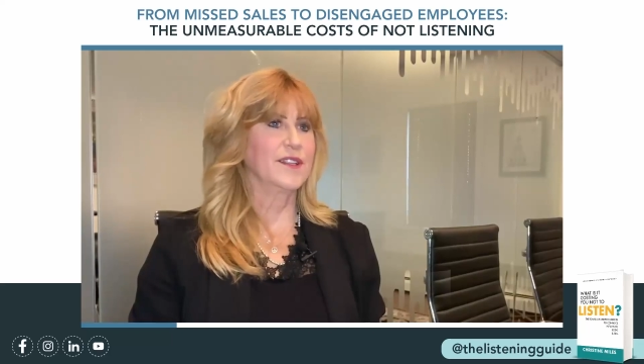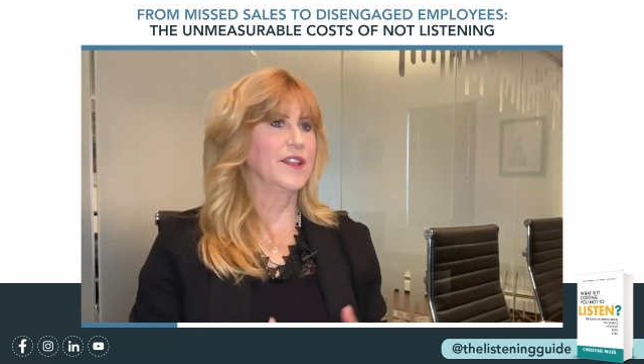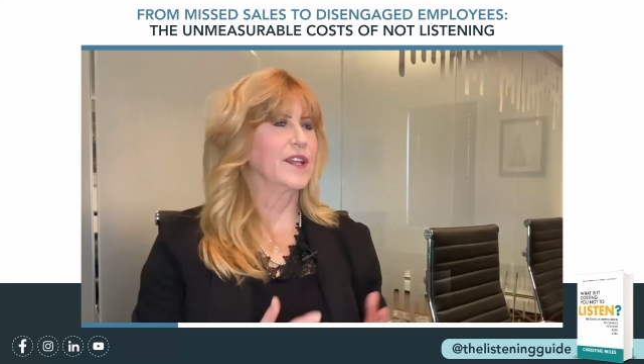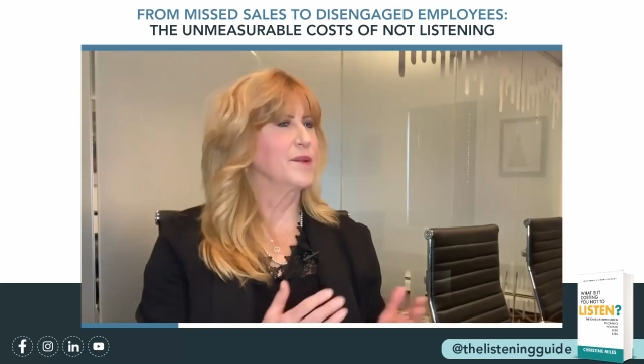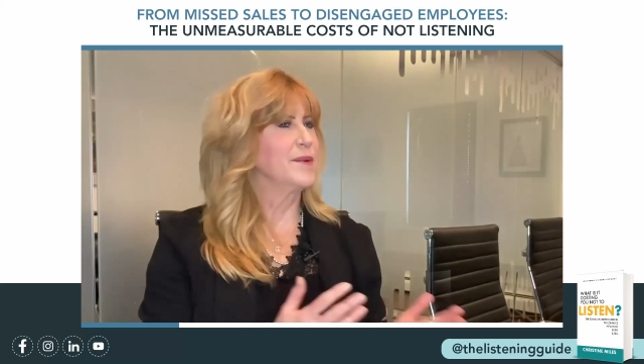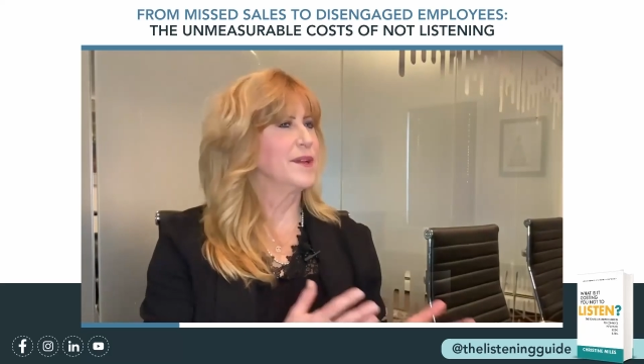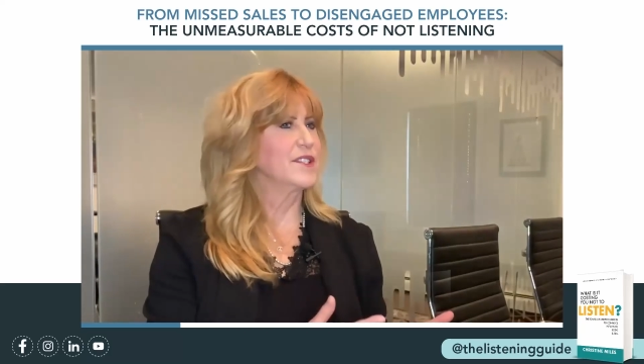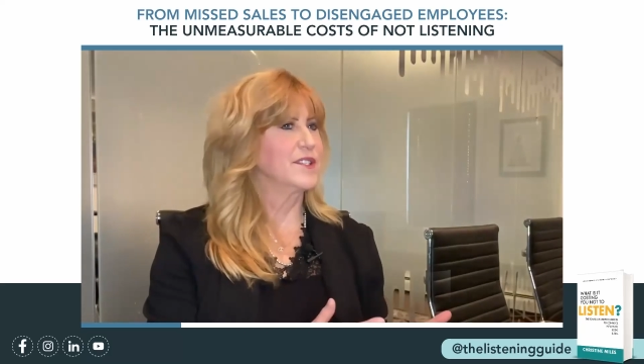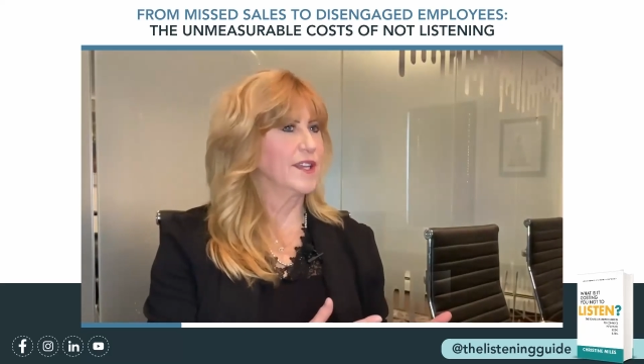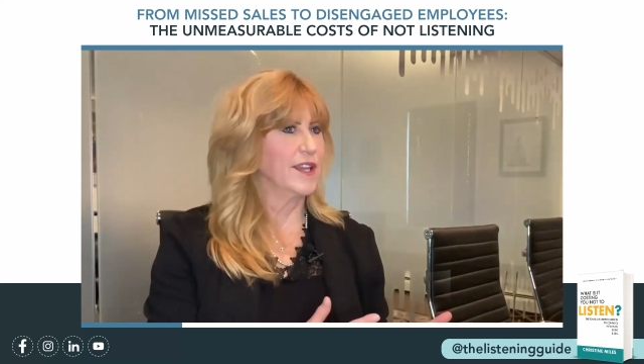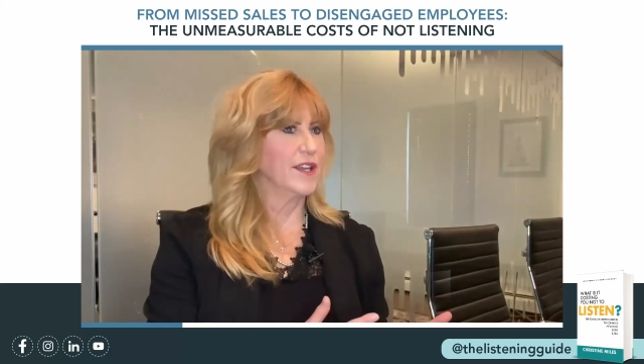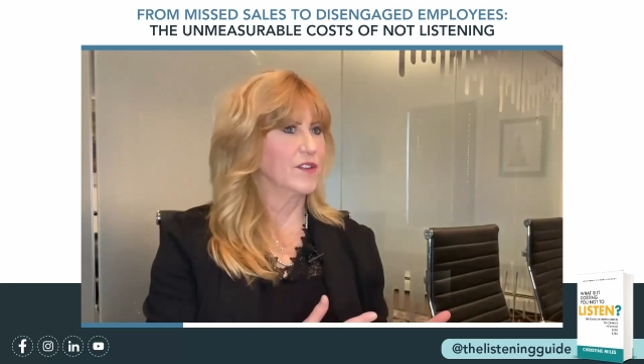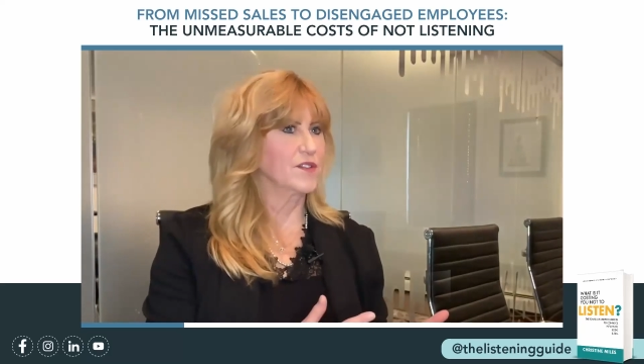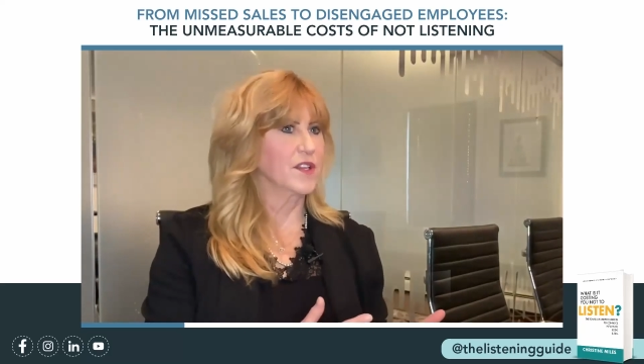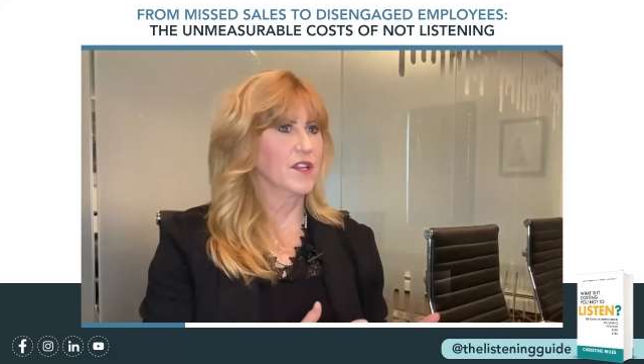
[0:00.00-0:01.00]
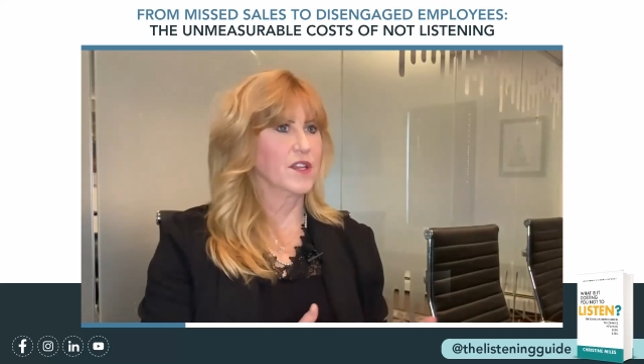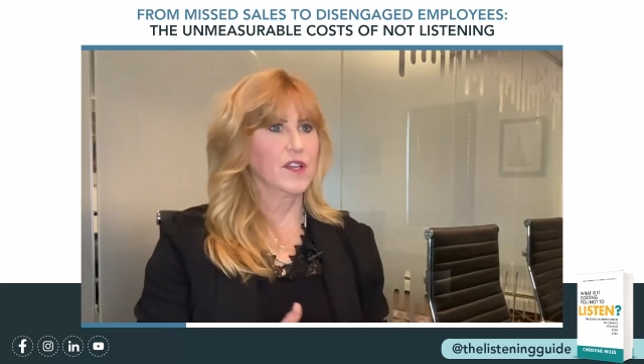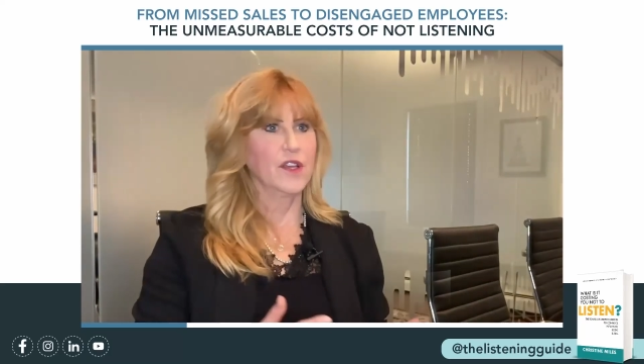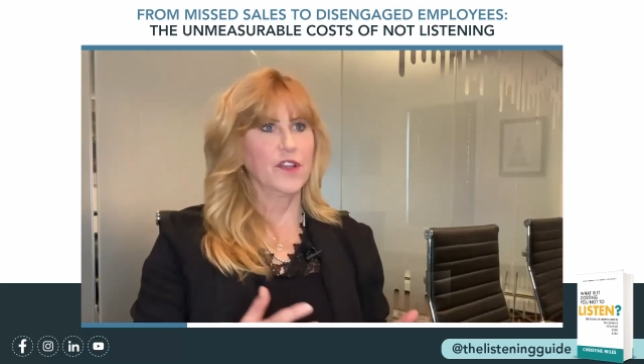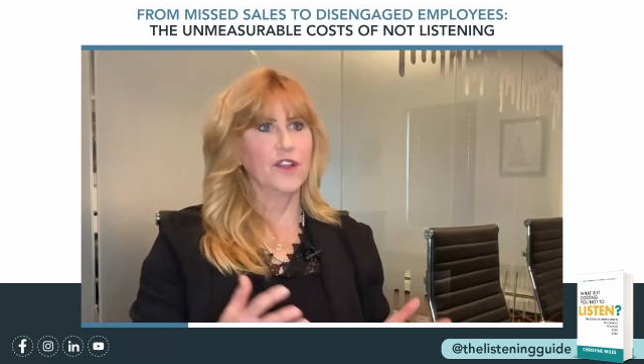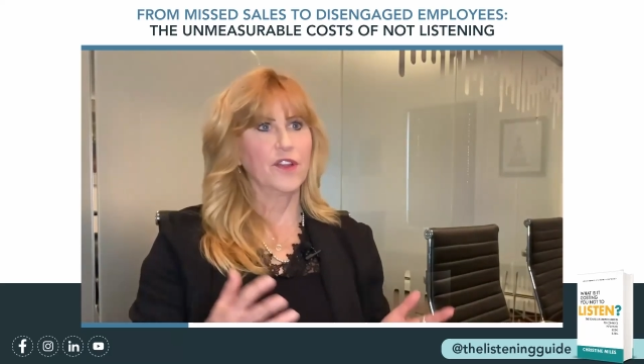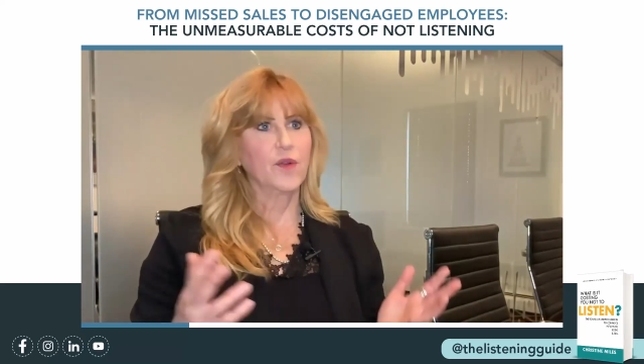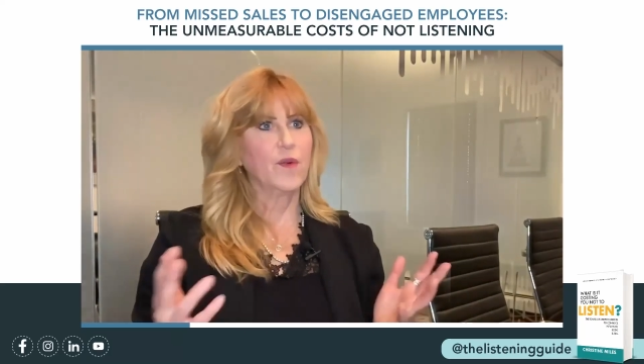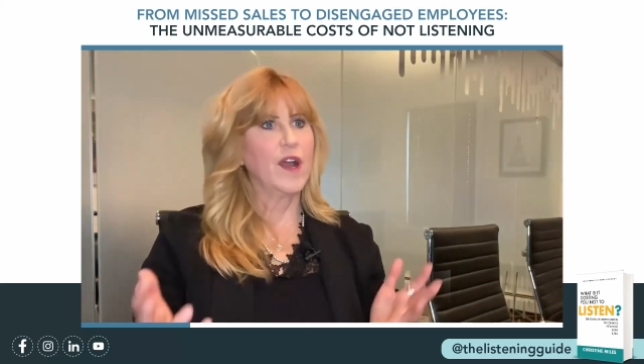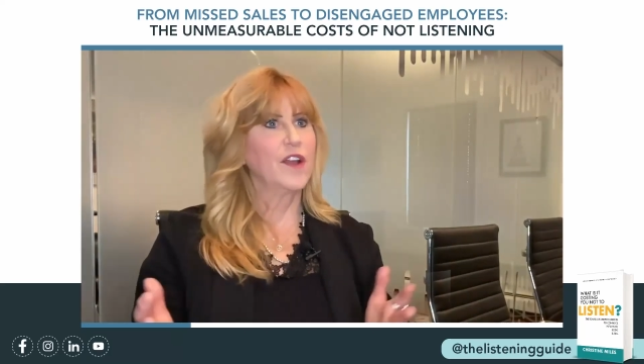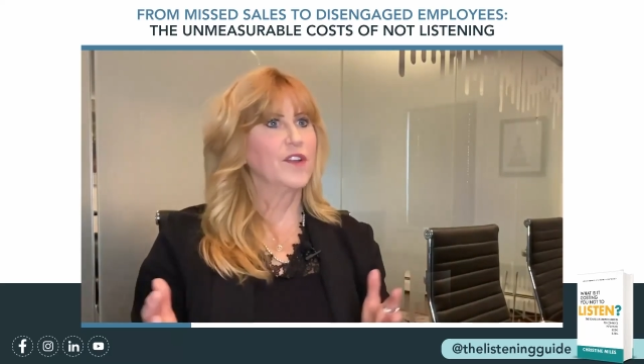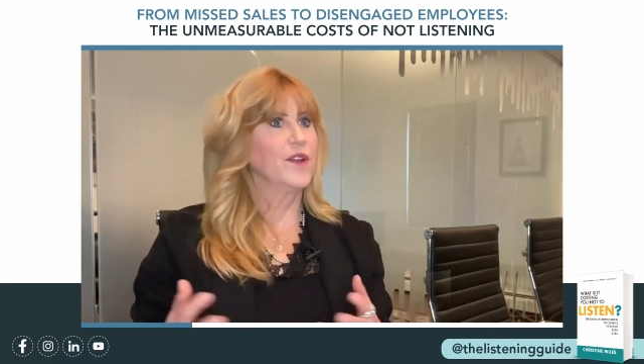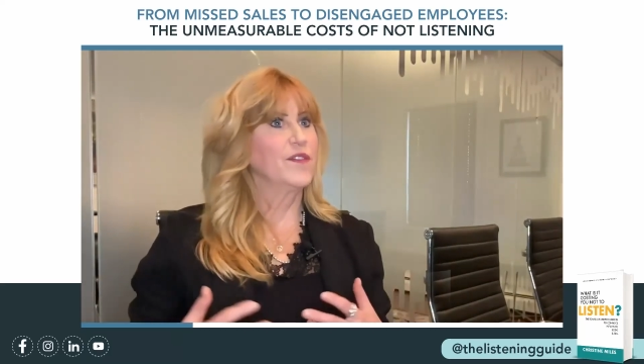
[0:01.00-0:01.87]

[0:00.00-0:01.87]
think about sales you go out,